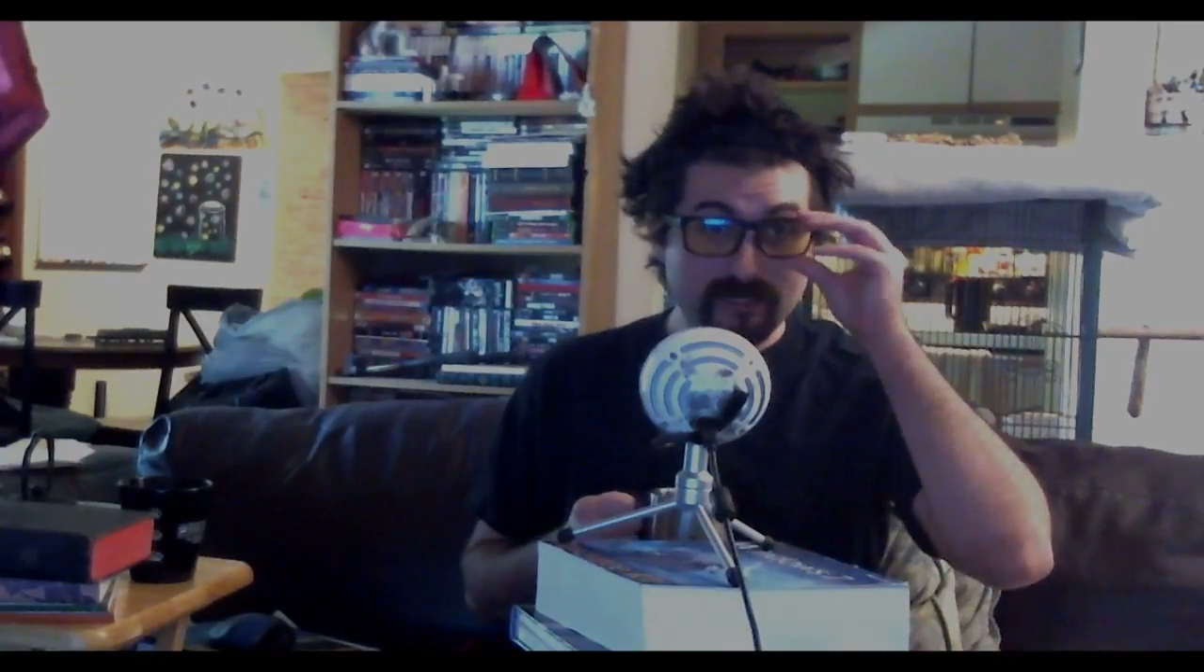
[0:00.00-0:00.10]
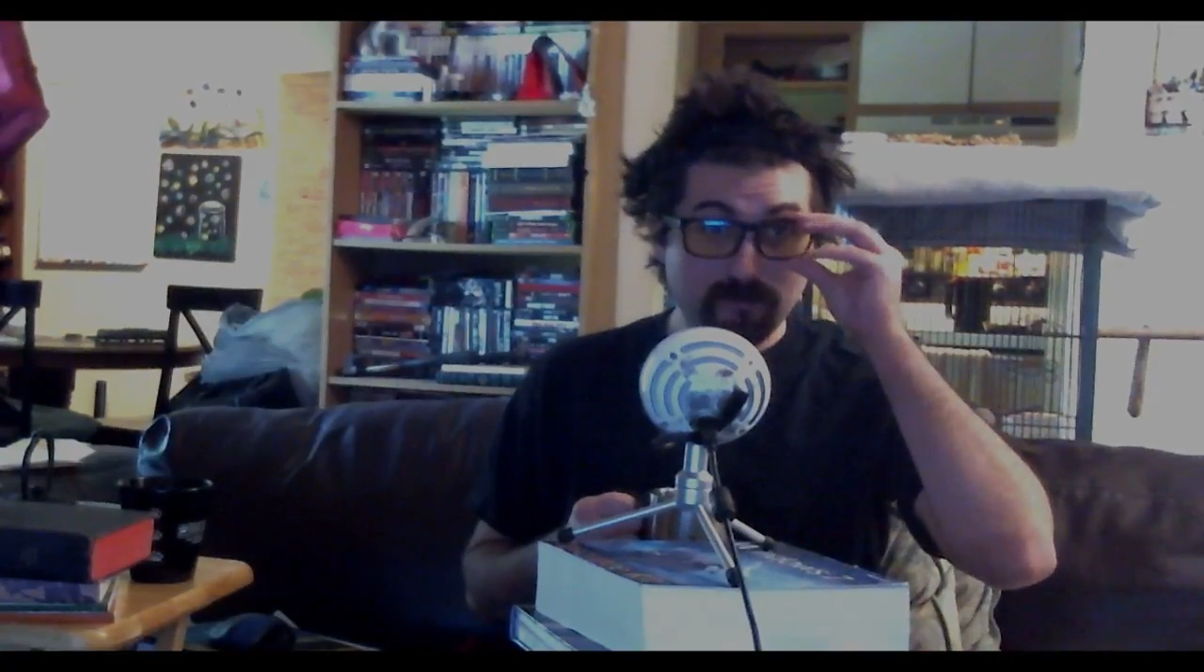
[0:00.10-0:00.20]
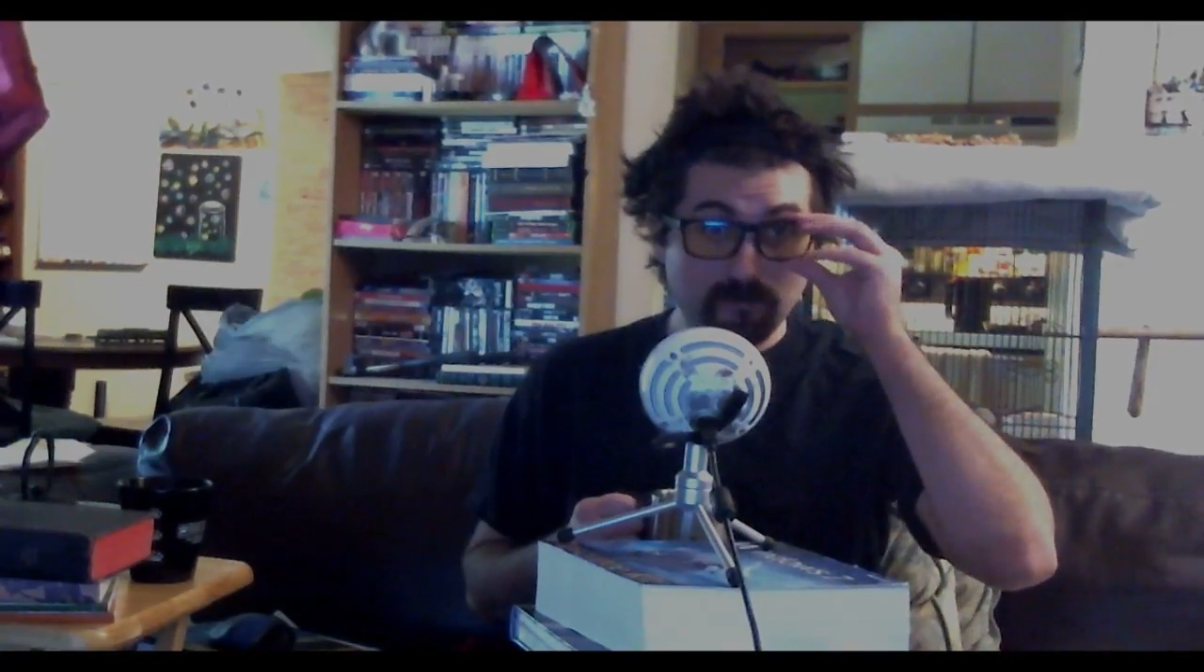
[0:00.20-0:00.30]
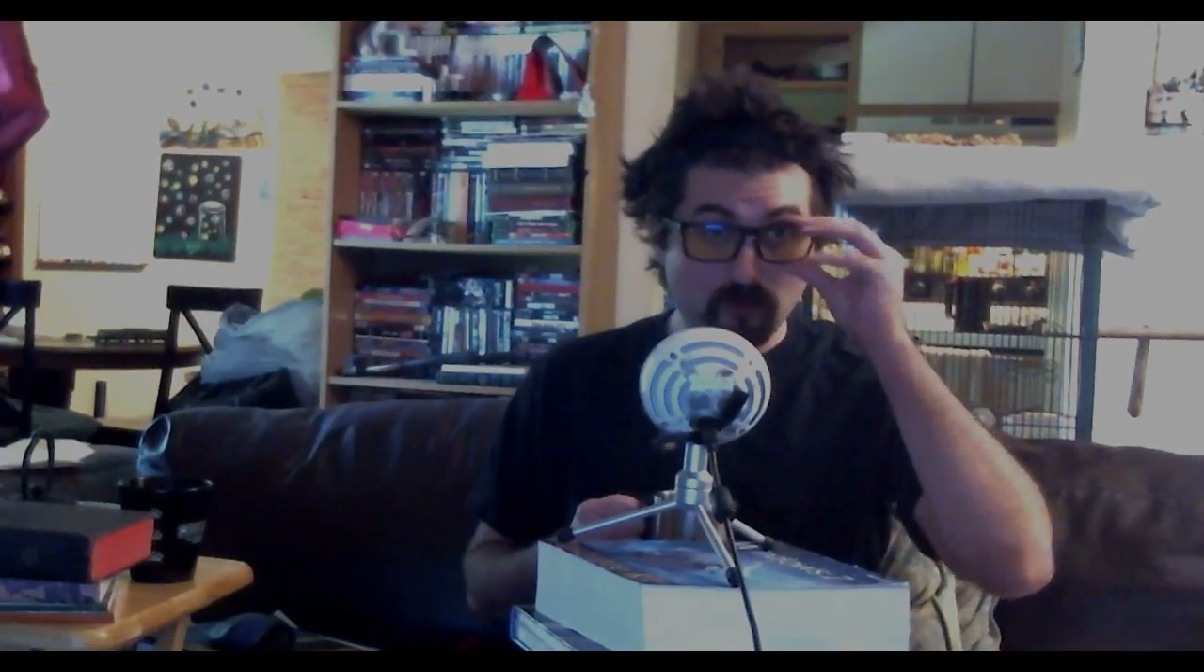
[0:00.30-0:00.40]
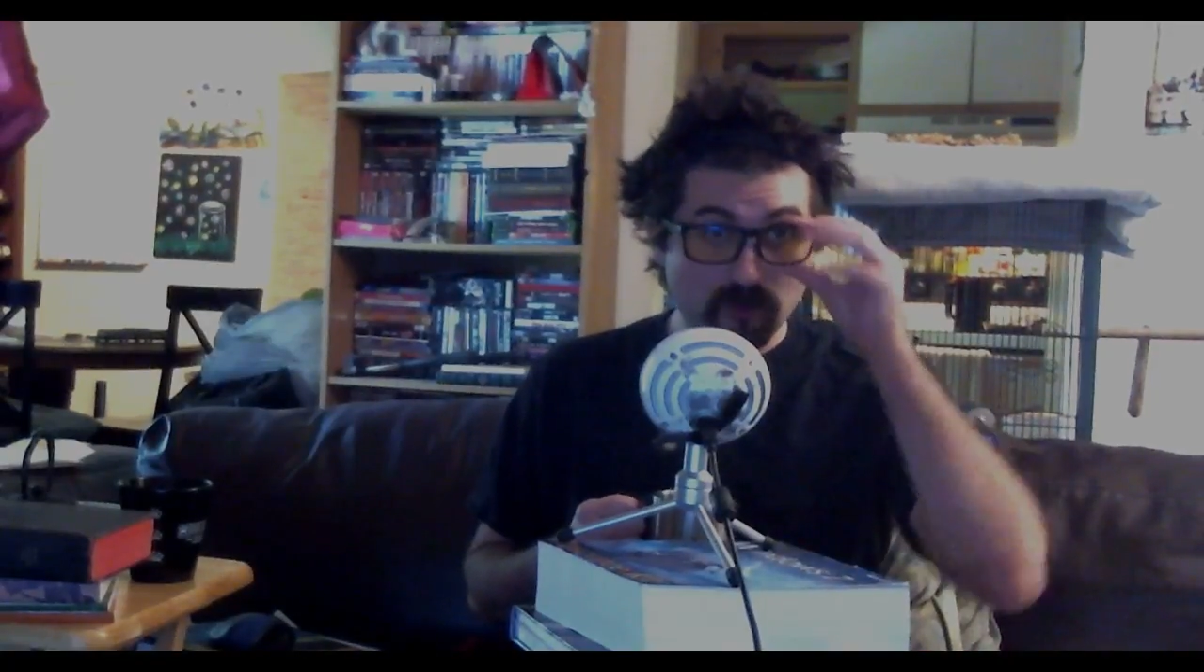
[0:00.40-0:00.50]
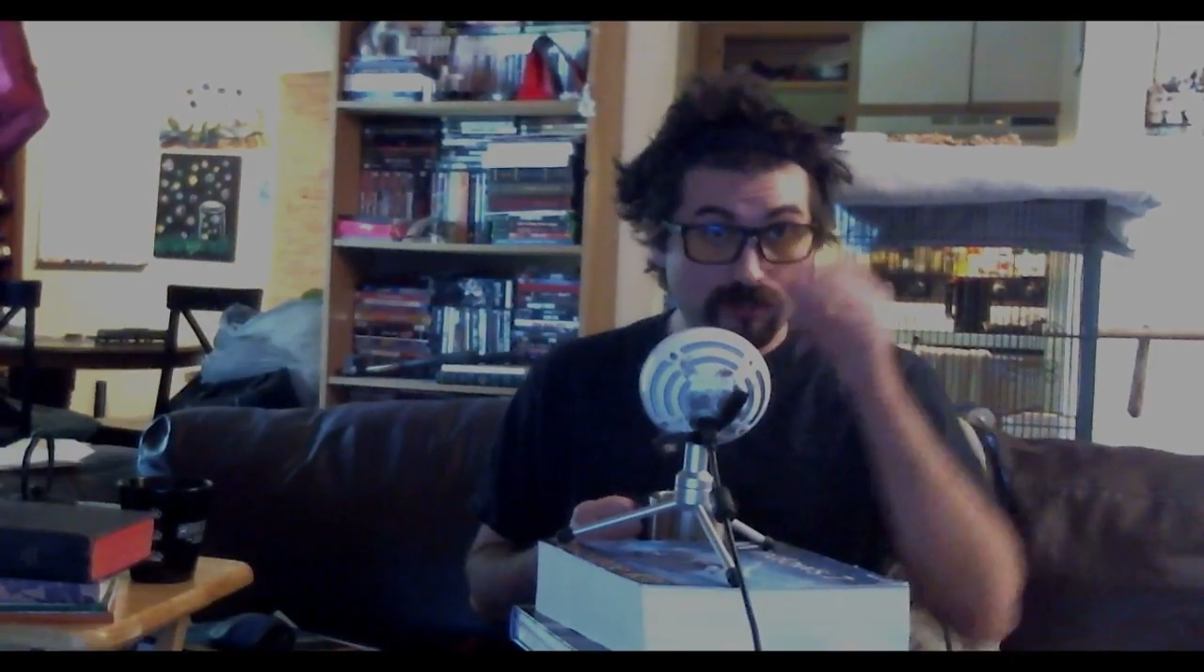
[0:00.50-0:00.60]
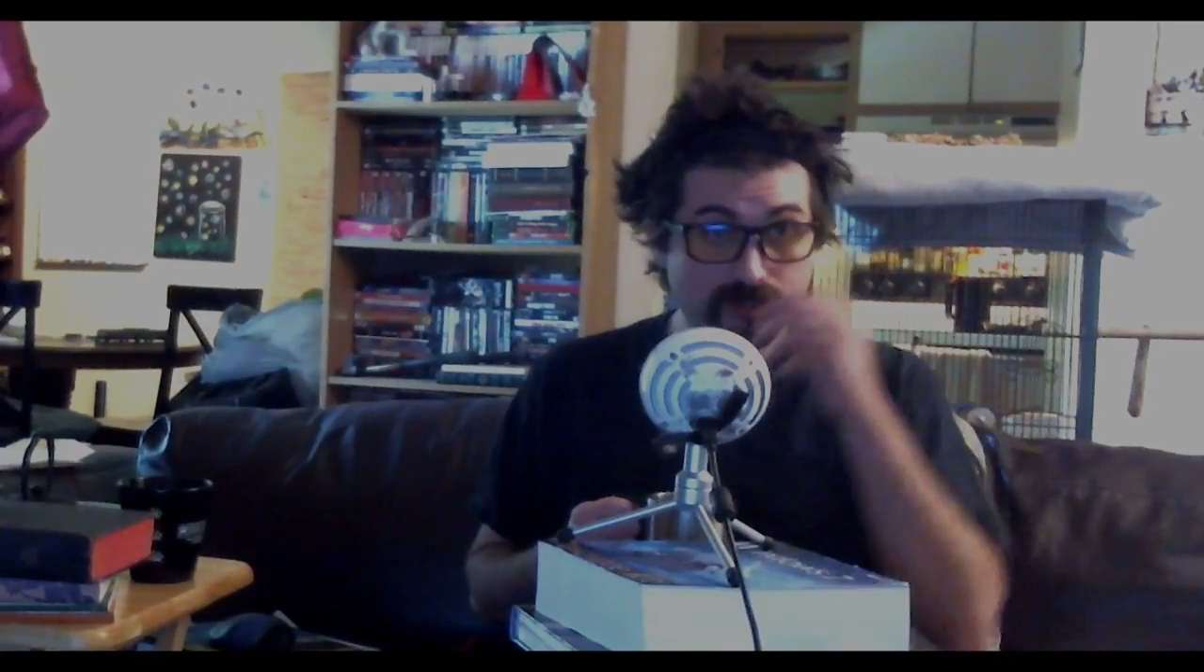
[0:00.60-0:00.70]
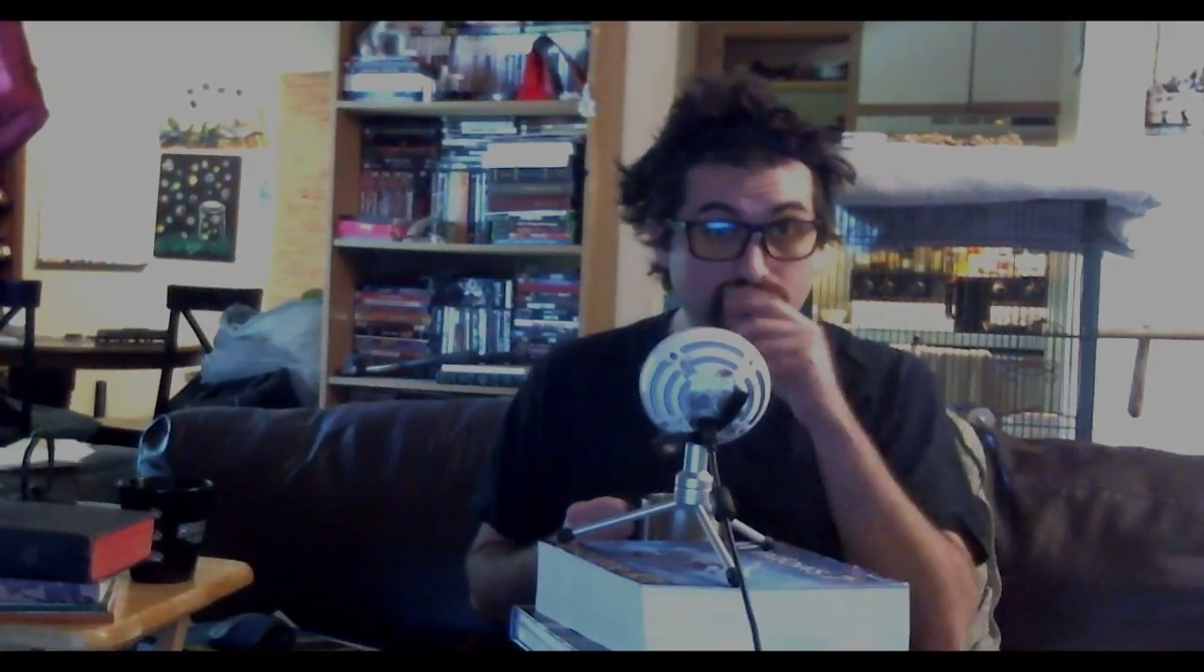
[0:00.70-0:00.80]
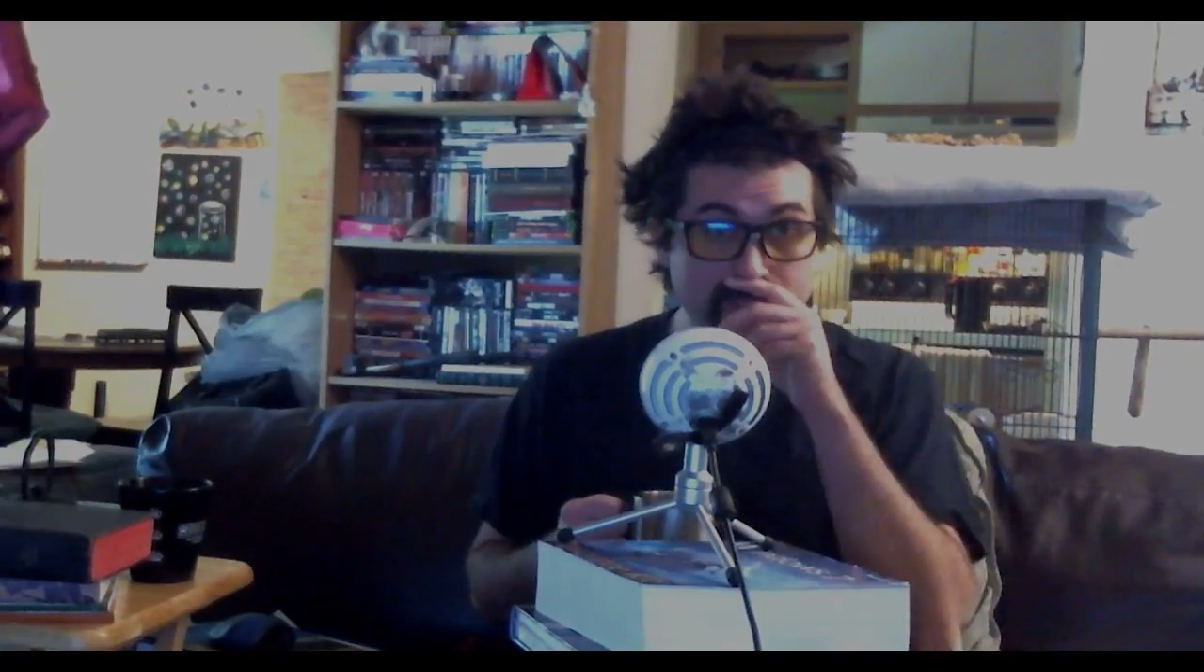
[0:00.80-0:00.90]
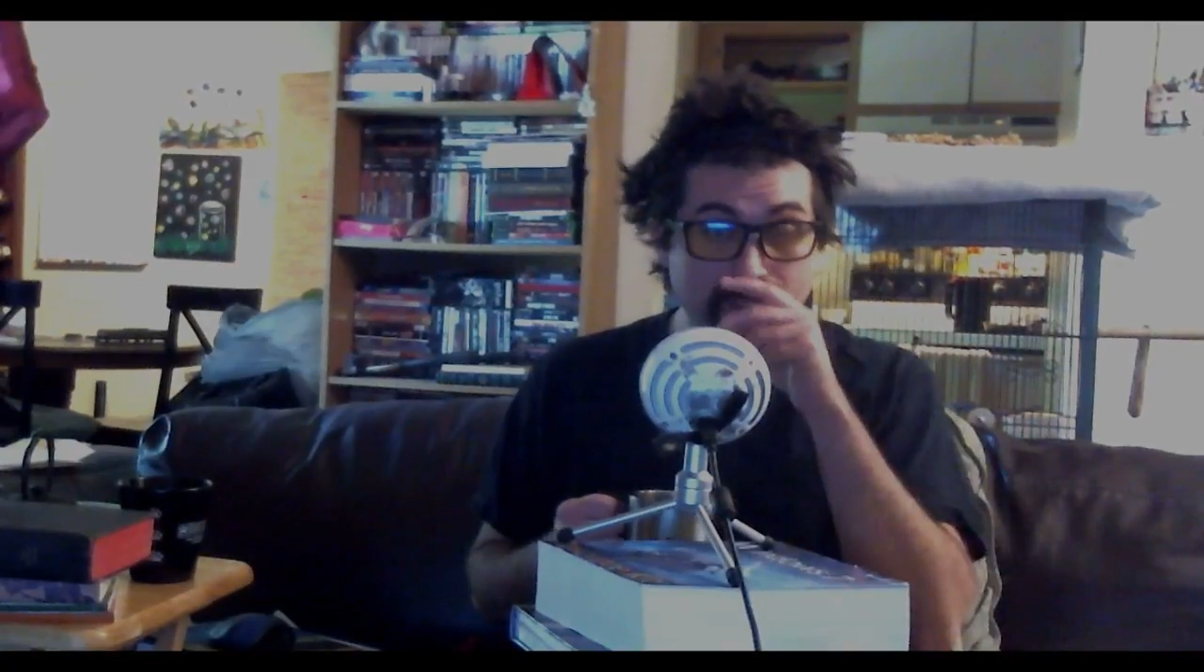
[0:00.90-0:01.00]

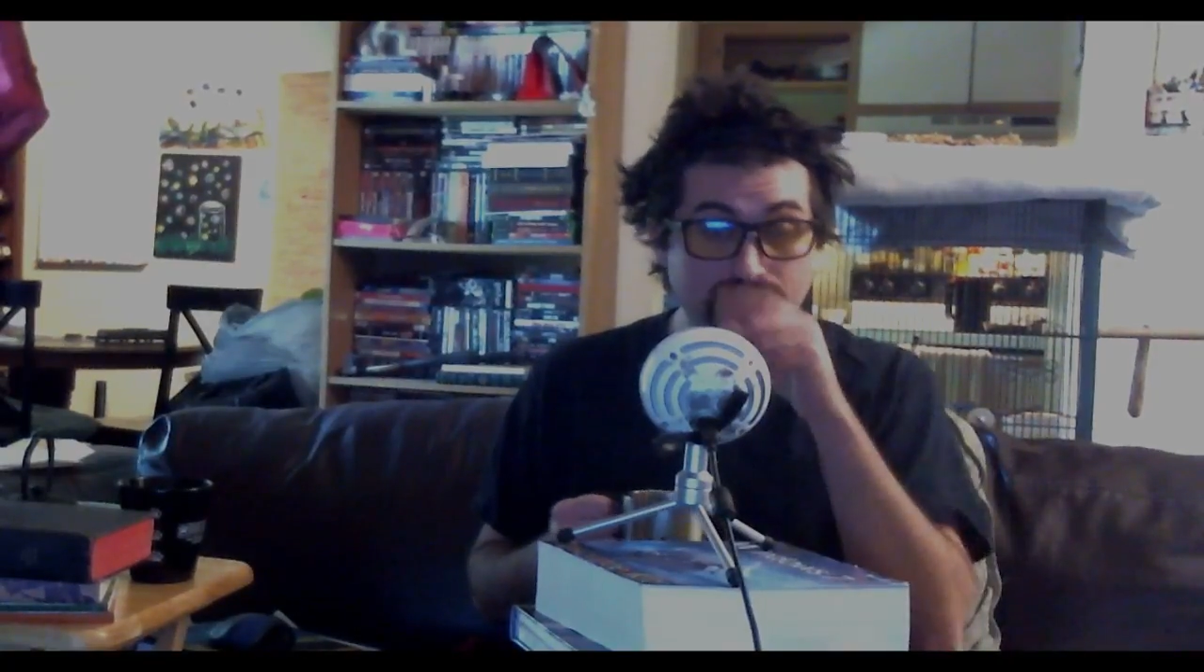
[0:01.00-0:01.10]
important.